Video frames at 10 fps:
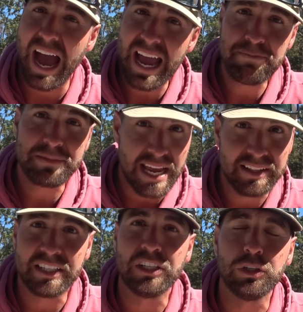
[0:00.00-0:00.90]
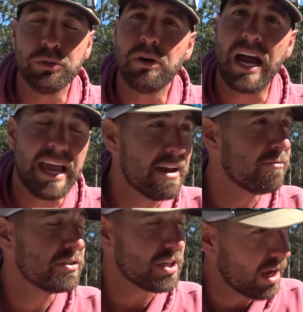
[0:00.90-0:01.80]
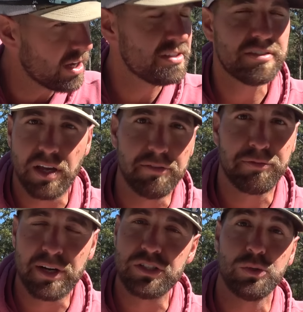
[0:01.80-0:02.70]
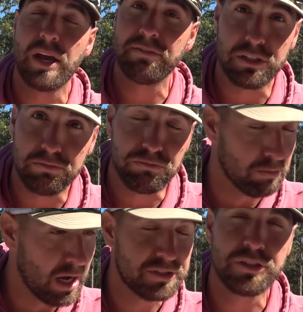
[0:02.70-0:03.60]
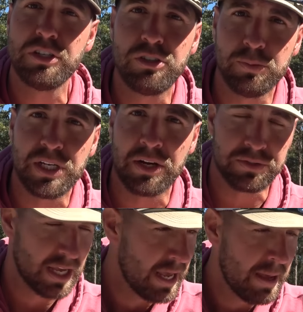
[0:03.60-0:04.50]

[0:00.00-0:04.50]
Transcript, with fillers: I'm telling you, I have tons of friends who have monster YouTube channels.